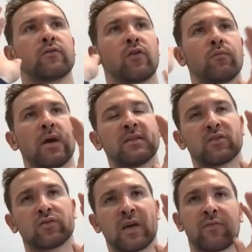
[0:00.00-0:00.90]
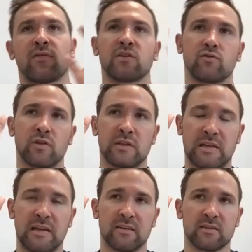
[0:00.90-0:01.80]
mental toughness,
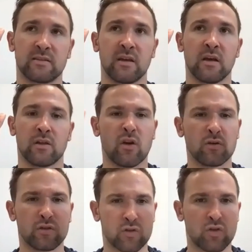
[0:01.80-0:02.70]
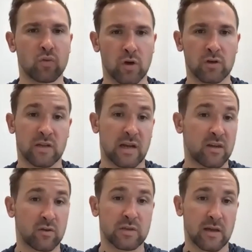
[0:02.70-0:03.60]
resilience, those are two words,
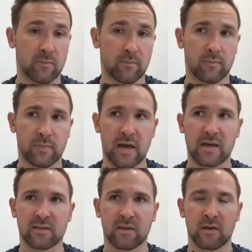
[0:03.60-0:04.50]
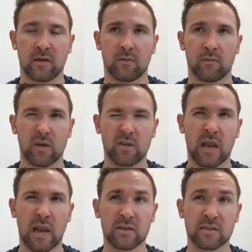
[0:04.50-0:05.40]
like you say, that in
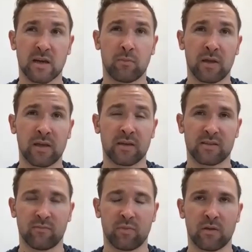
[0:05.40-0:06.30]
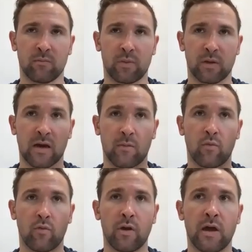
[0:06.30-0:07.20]
the last couple of years have
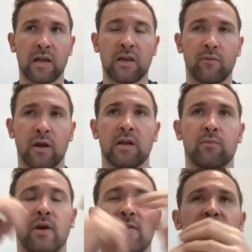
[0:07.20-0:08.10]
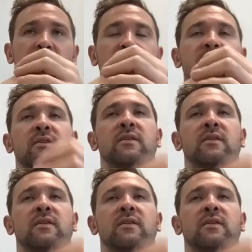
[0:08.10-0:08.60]
become really, really prevalent,